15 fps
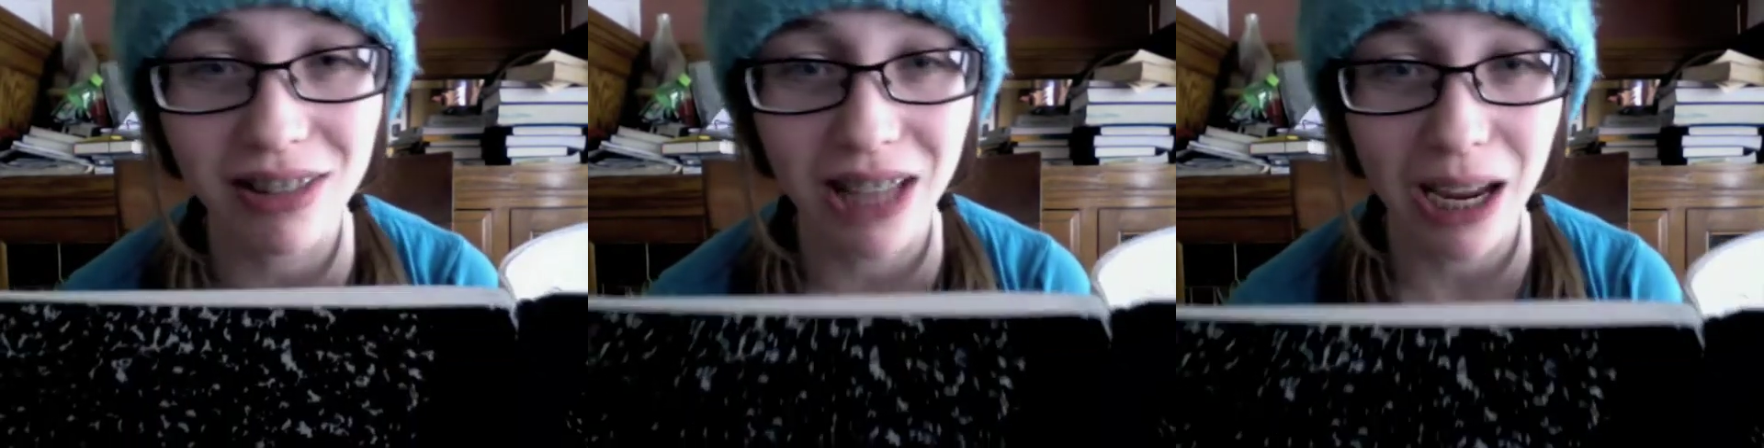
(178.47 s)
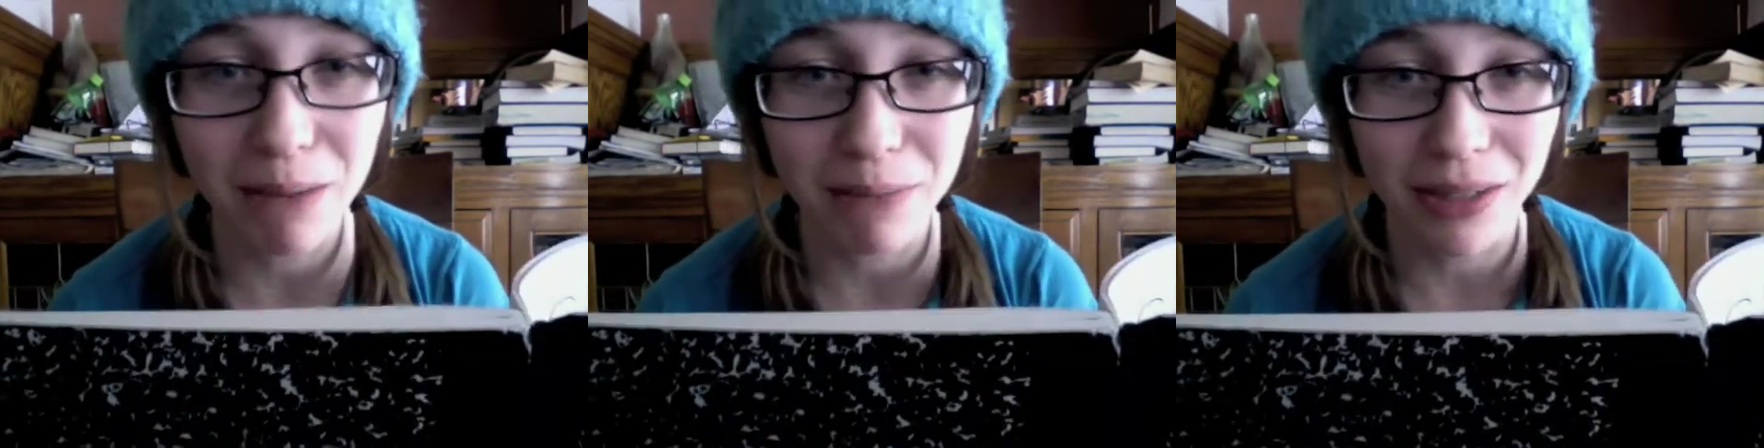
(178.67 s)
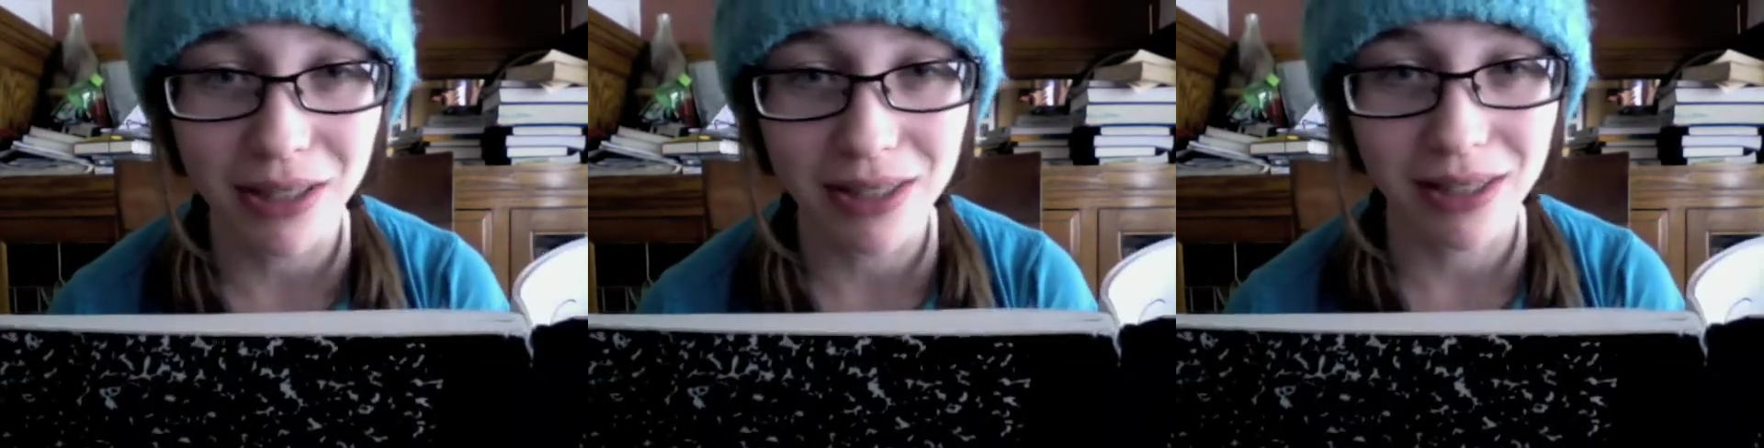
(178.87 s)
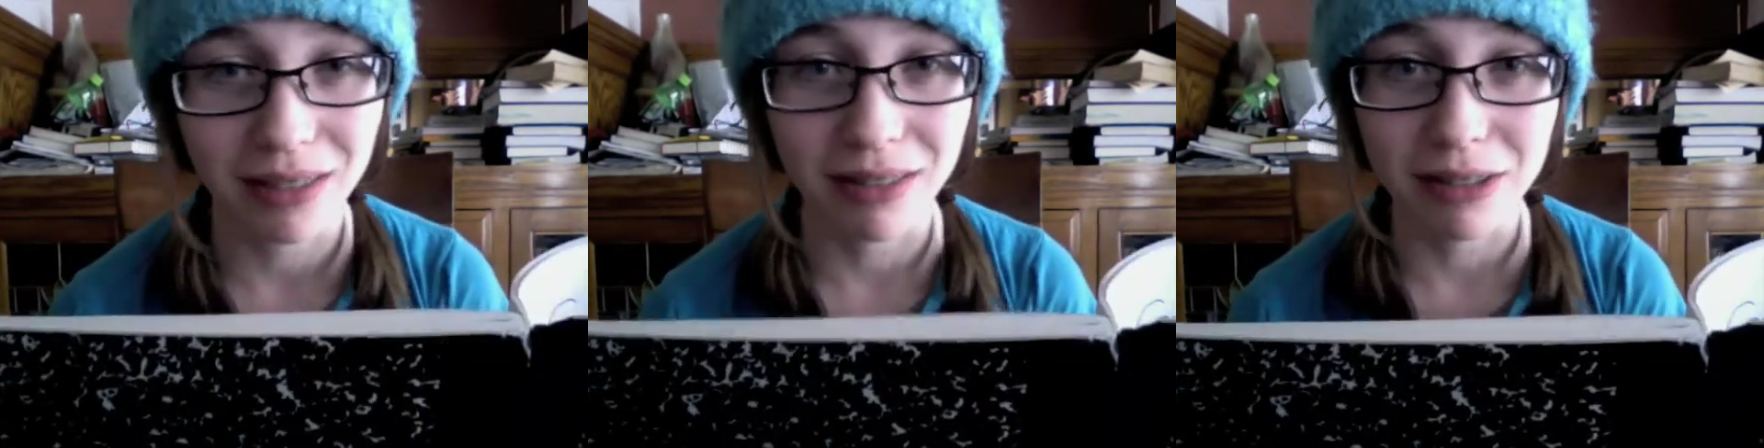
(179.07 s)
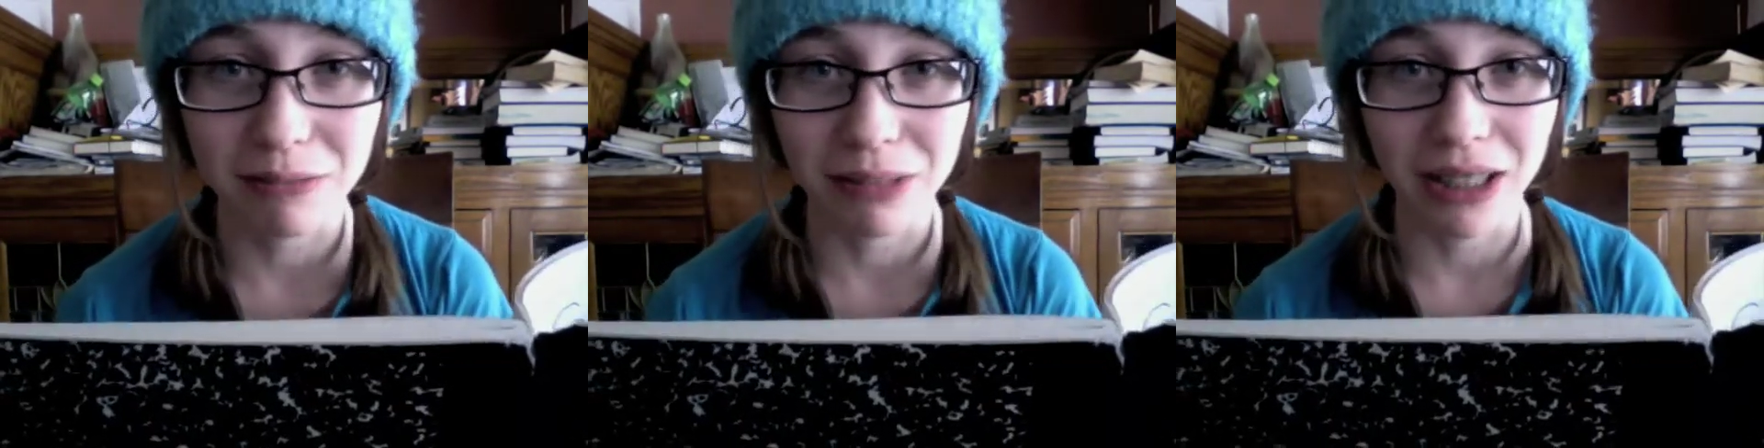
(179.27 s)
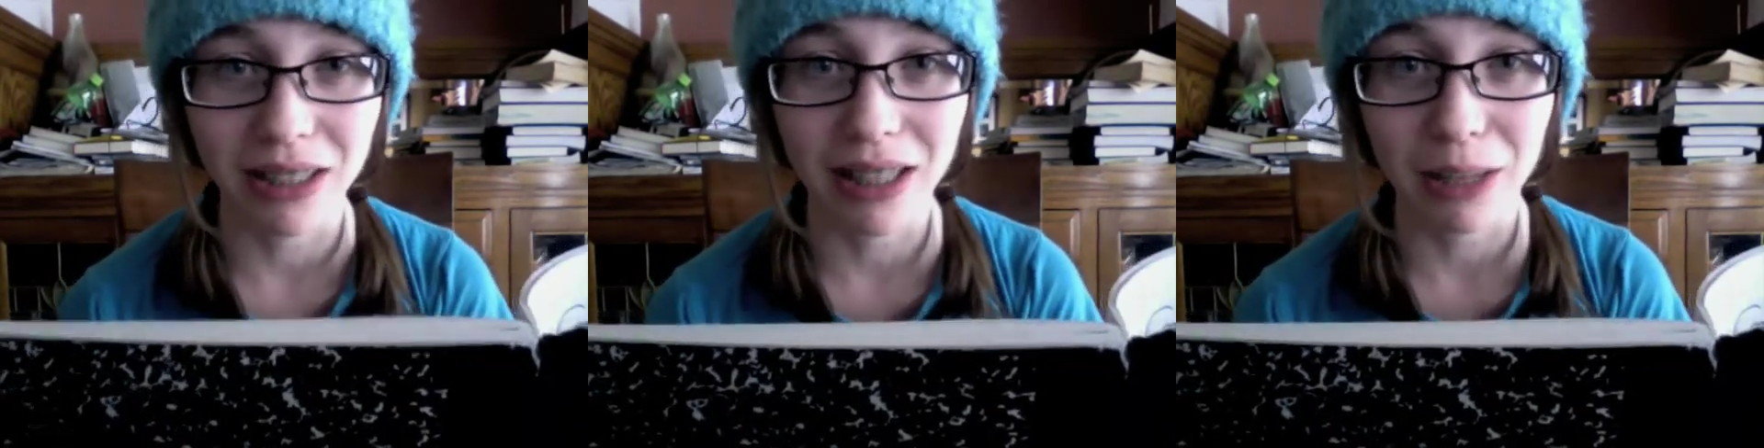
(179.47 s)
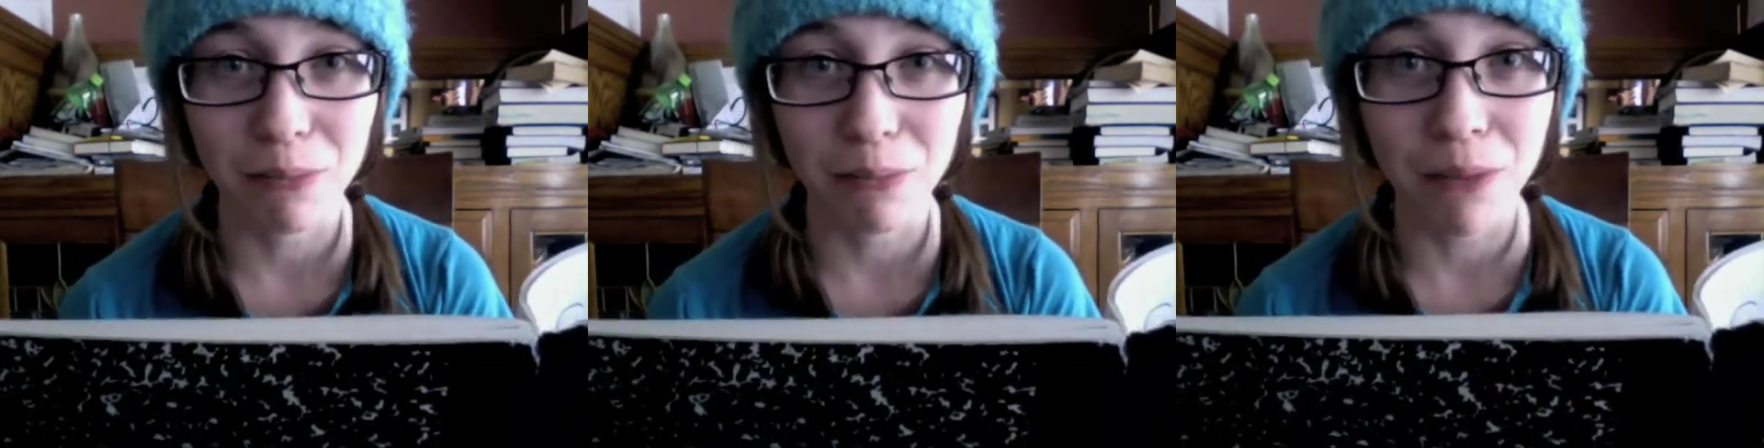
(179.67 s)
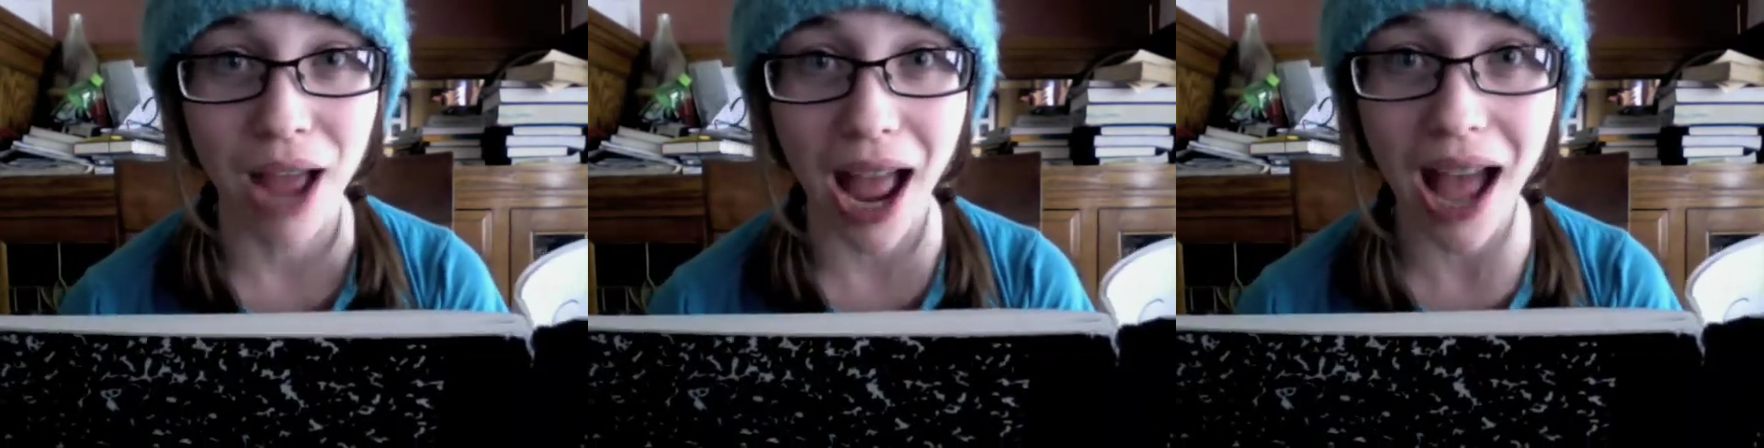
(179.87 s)
typing skills mean?
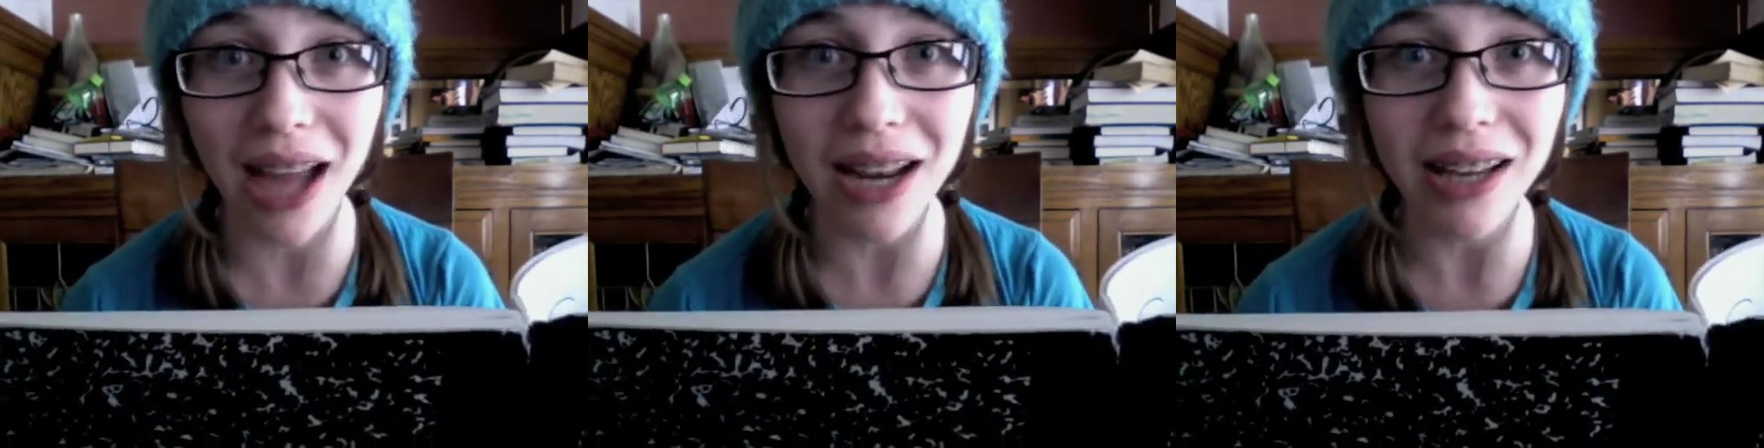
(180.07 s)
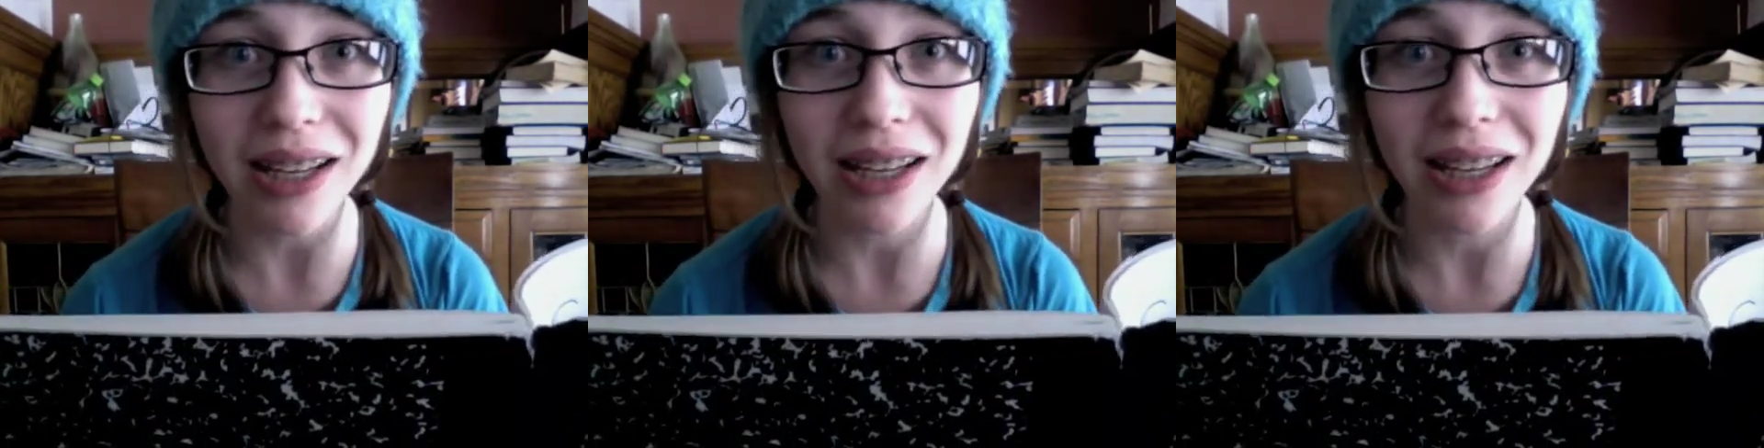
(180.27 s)
Like, bad?